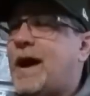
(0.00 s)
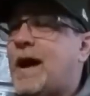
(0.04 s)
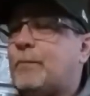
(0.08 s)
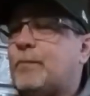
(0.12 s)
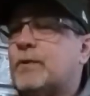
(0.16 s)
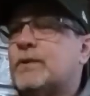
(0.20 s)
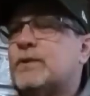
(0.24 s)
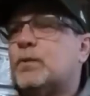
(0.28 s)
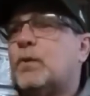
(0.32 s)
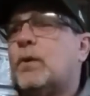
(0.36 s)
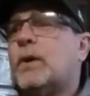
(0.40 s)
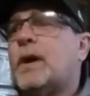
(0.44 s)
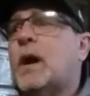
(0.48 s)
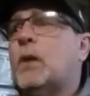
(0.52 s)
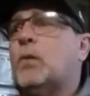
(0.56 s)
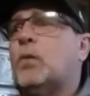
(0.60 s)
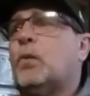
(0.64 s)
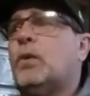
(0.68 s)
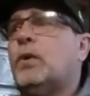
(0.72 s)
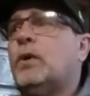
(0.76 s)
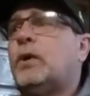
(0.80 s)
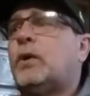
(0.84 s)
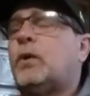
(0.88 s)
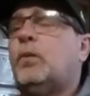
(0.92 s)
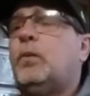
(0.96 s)
so happens where I
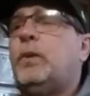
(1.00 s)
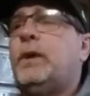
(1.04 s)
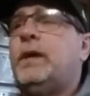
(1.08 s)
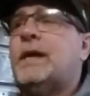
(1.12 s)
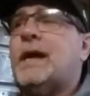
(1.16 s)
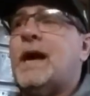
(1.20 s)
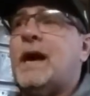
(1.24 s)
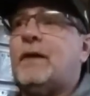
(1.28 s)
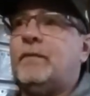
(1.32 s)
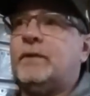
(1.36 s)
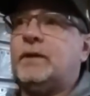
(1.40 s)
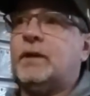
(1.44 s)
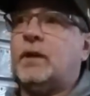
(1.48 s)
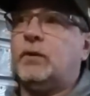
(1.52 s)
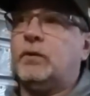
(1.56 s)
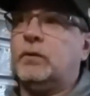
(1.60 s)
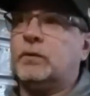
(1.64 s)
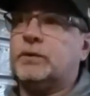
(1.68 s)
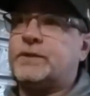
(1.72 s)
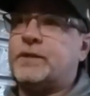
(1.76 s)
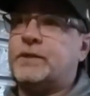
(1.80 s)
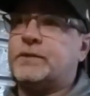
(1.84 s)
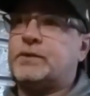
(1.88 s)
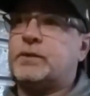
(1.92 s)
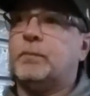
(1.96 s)
work, we have
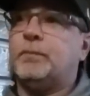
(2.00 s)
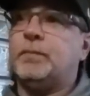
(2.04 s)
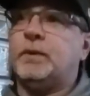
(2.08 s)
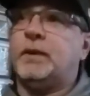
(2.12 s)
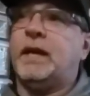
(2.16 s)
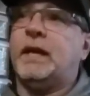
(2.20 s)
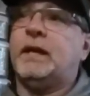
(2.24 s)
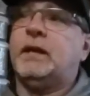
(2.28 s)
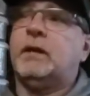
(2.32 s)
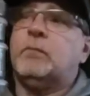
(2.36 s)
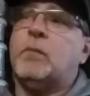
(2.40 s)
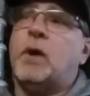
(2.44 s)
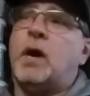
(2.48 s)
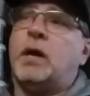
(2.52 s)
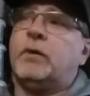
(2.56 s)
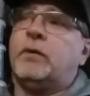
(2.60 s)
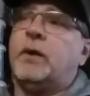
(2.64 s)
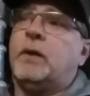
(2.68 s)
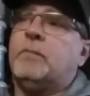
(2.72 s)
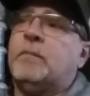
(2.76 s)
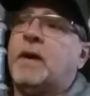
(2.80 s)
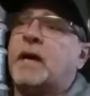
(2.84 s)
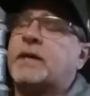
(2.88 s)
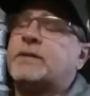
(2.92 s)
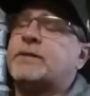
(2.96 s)
another sister plant in
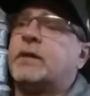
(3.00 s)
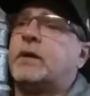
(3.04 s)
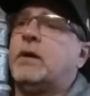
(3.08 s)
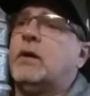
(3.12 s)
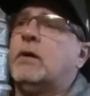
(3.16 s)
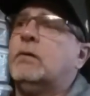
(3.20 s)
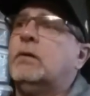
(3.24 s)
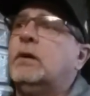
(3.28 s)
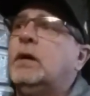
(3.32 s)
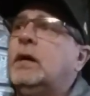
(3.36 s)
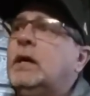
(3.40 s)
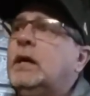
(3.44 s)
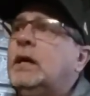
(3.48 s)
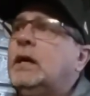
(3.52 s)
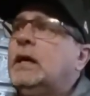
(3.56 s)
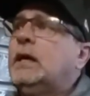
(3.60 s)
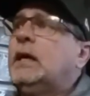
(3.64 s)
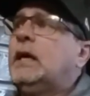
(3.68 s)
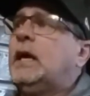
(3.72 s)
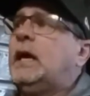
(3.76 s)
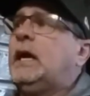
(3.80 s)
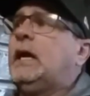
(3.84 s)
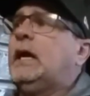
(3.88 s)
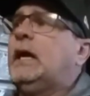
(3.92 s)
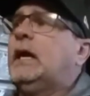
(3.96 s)
Monterrey, Mexico.
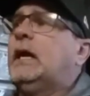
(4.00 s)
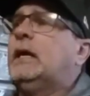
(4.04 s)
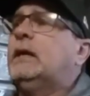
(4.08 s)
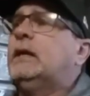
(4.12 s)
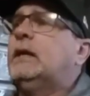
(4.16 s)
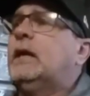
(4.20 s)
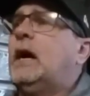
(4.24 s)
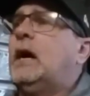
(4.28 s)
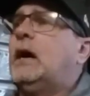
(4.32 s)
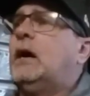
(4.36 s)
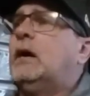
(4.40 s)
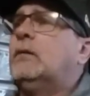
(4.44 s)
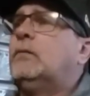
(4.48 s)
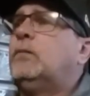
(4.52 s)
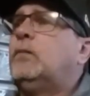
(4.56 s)
And